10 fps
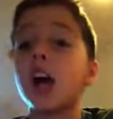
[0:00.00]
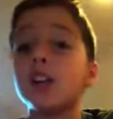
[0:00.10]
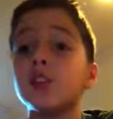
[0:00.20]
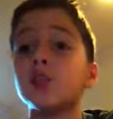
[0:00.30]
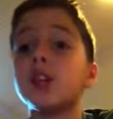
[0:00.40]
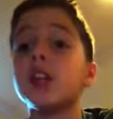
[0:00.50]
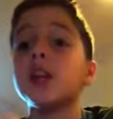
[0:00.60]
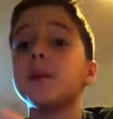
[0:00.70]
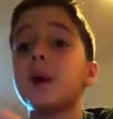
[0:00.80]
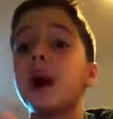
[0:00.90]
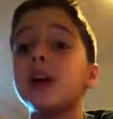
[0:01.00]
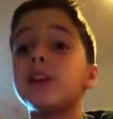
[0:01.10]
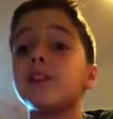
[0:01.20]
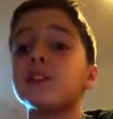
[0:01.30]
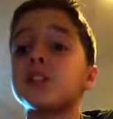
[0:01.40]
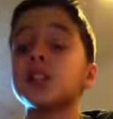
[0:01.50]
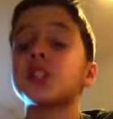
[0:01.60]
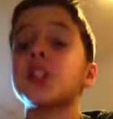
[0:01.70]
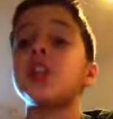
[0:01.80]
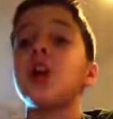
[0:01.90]
I'd really buy it for
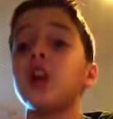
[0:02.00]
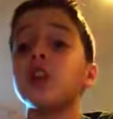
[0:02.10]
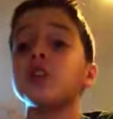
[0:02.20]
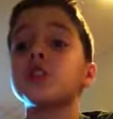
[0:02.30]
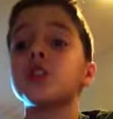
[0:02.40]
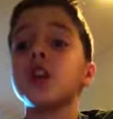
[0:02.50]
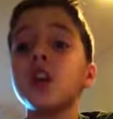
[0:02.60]
$60.